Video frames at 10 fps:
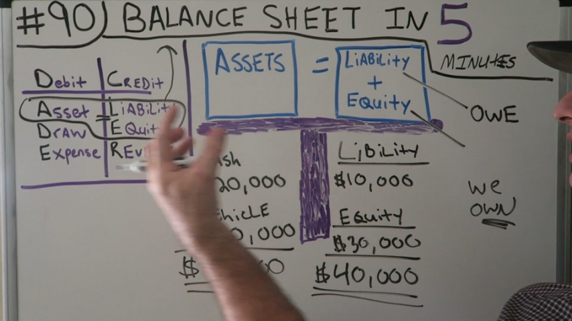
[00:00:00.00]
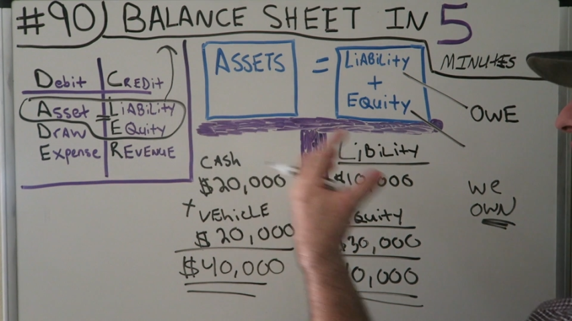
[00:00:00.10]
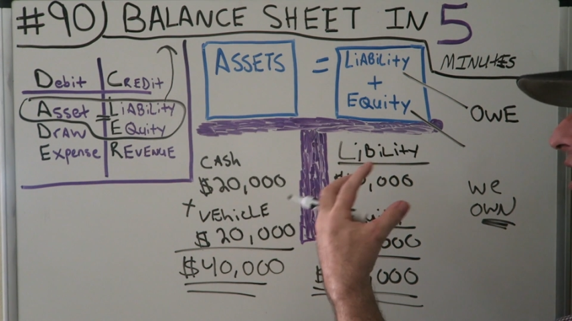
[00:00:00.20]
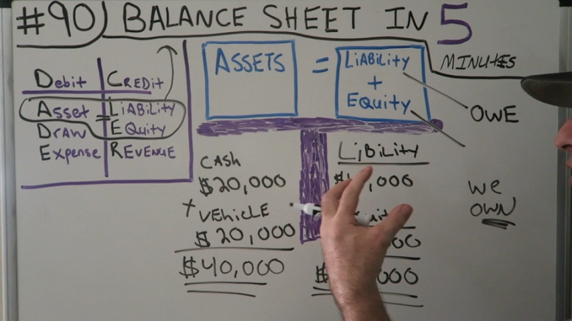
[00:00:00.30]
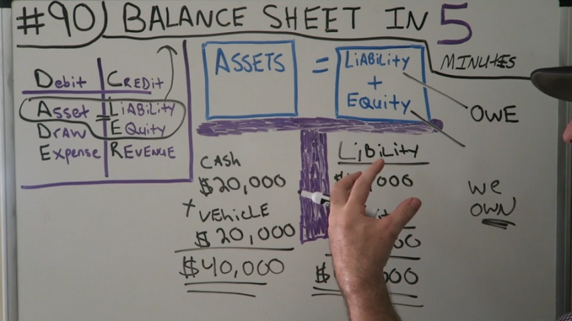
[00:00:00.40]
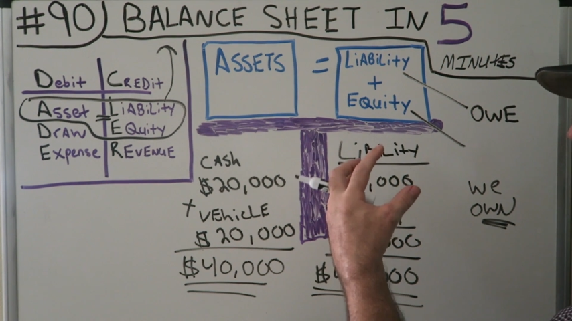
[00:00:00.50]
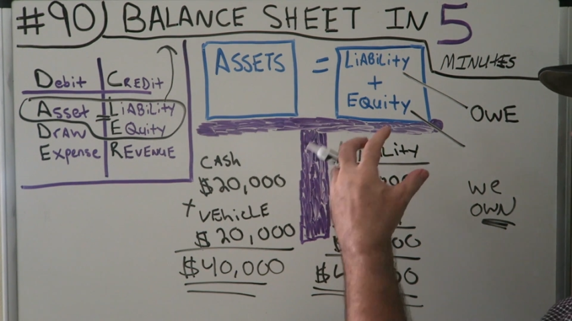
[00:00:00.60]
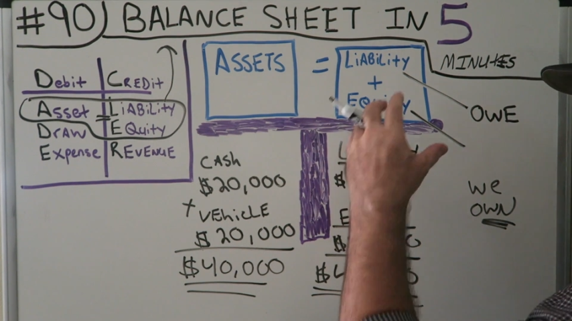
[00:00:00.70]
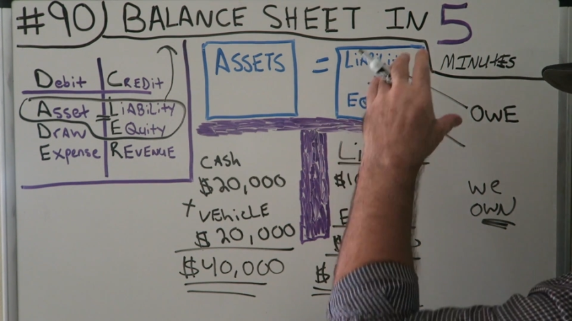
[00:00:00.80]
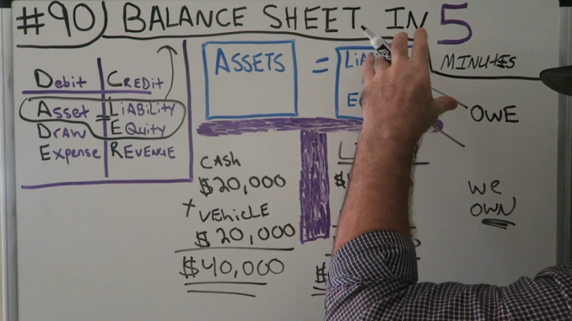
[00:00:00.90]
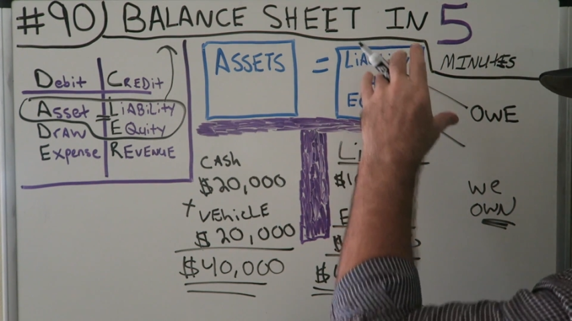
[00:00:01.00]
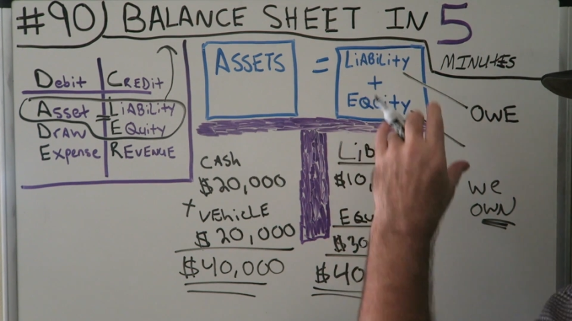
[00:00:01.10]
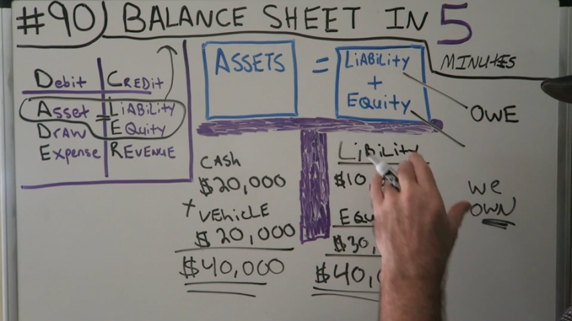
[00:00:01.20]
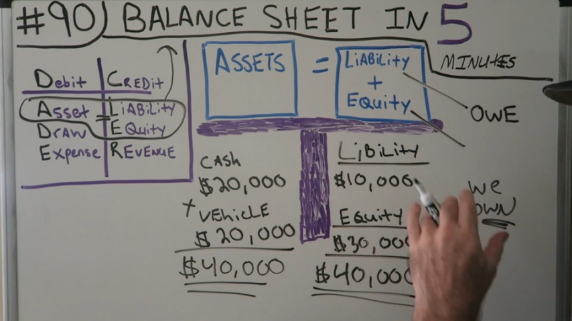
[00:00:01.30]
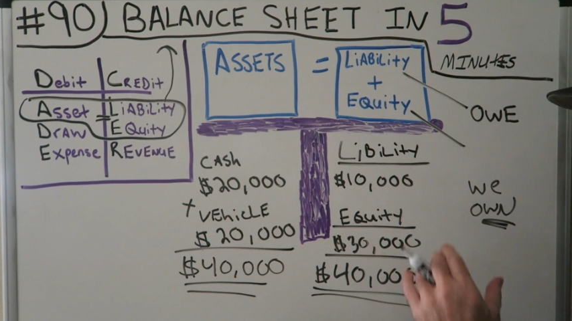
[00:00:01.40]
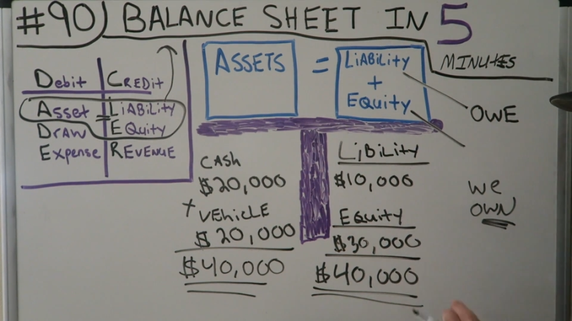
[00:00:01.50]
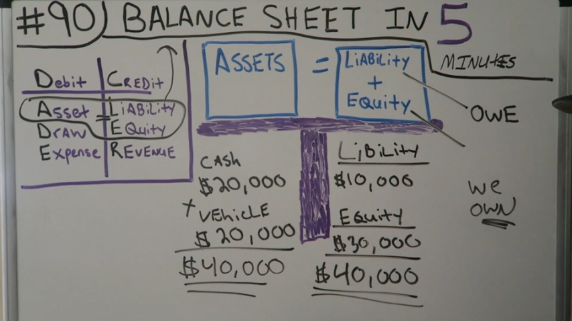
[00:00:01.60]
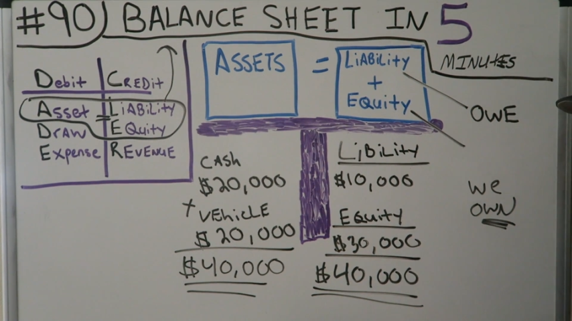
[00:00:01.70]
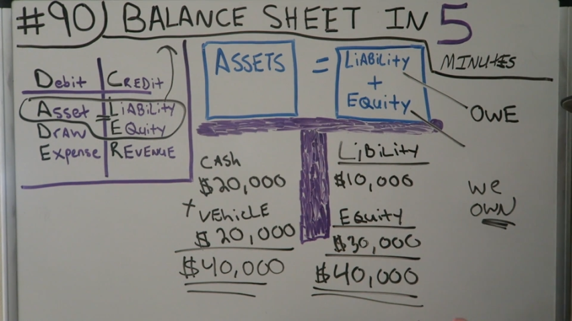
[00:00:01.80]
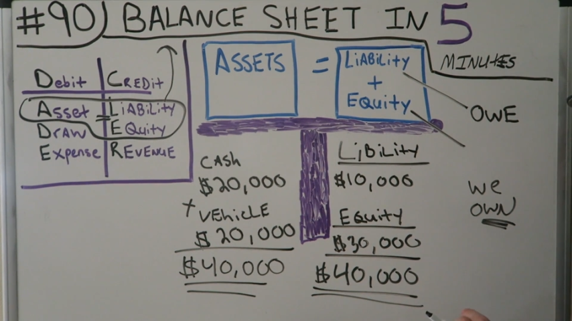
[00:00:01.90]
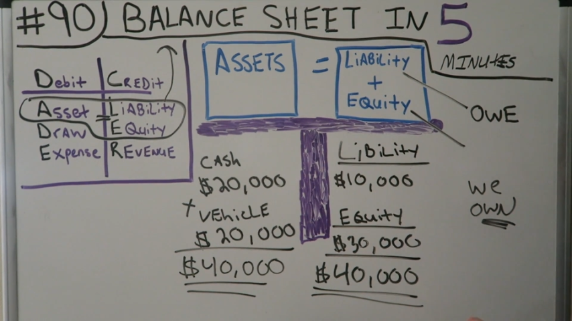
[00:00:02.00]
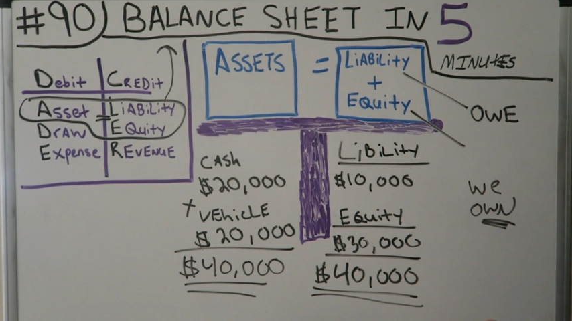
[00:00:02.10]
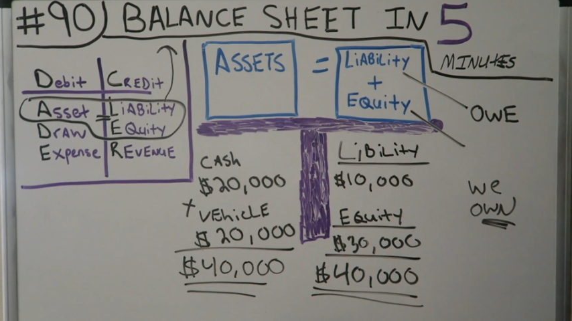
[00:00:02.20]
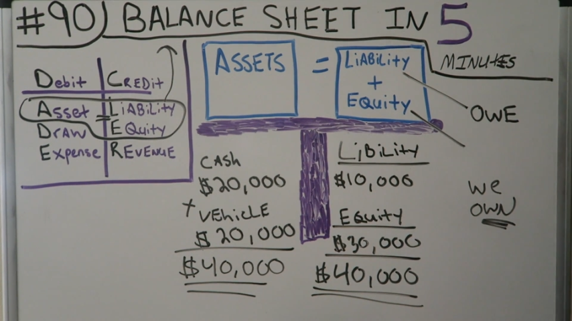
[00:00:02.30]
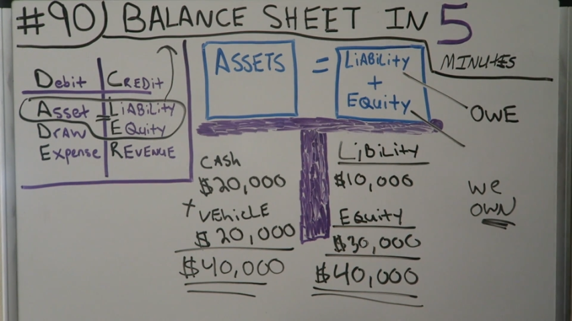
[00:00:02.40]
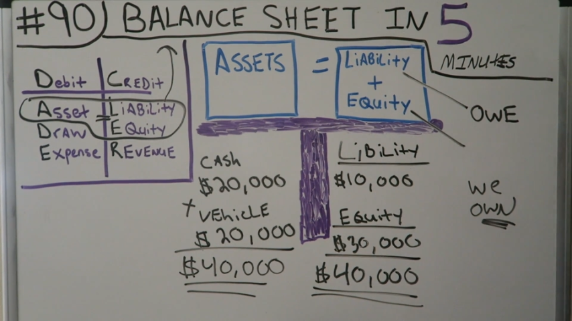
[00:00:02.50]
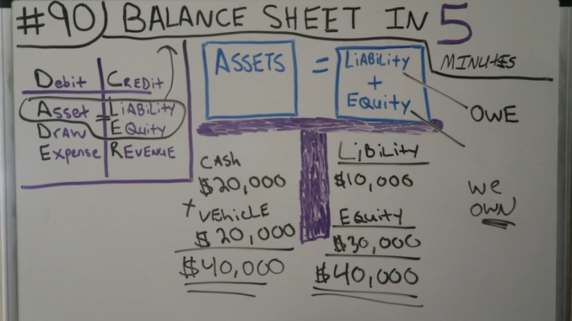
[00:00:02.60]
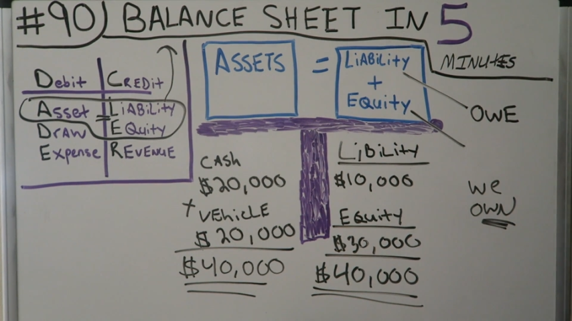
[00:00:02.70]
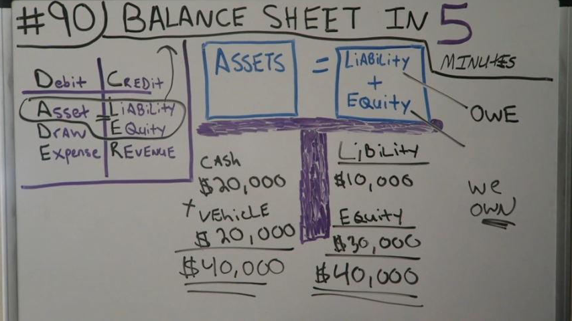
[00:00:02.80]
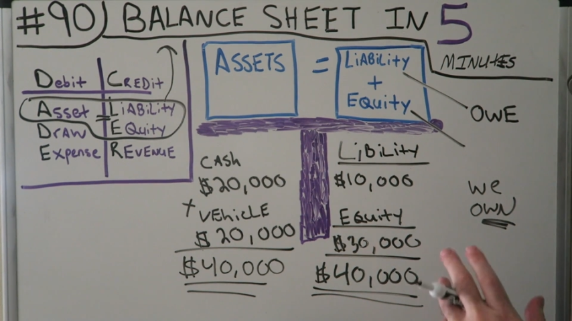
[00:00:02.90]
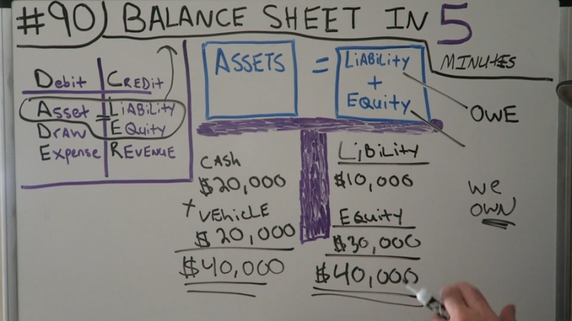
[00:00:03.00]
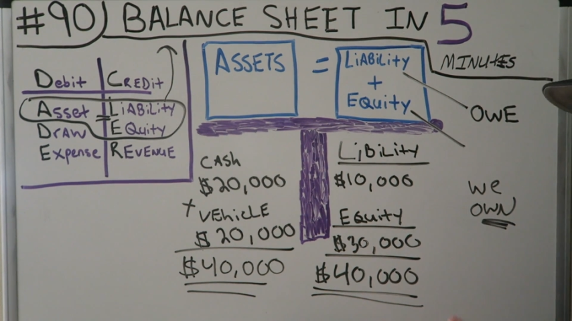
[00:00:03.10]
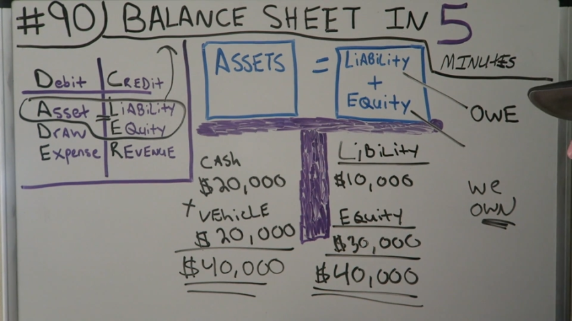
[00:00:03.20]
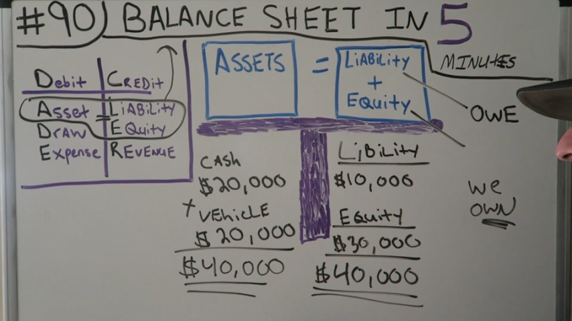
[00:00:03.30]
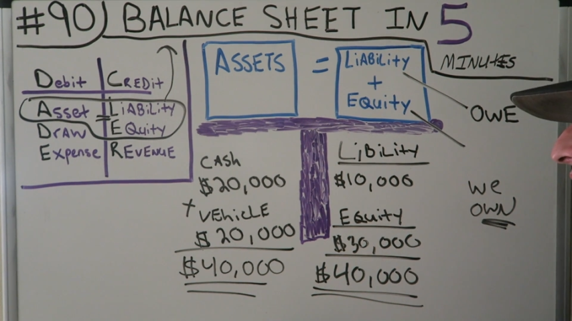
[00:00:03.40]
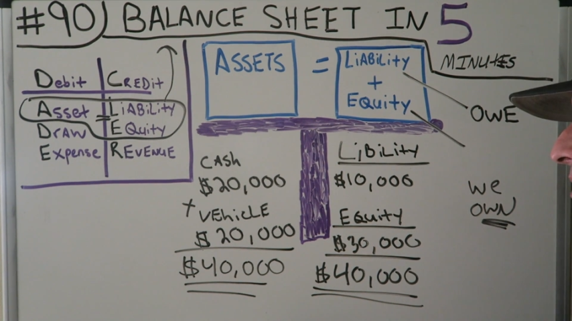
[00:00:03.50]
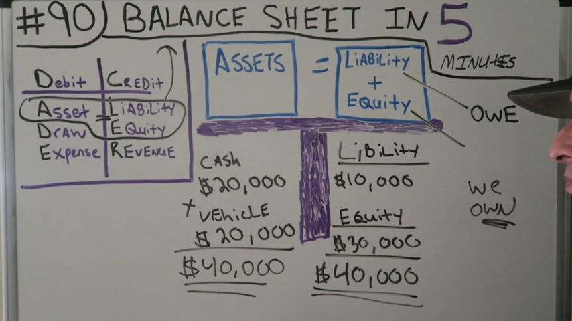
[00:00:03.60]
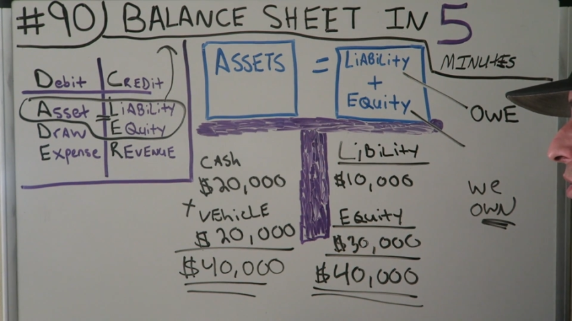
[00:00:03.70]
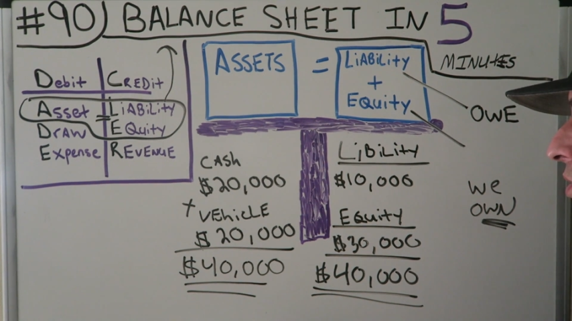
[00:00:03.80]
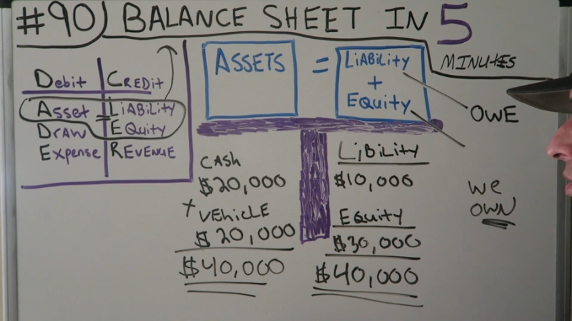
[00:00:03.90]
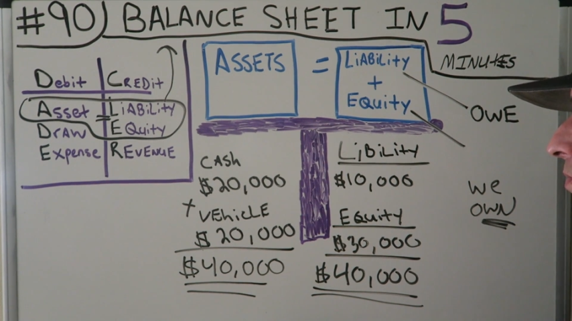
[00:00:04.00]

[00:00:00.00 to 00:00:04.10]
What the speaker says: [unreadable: no face in view]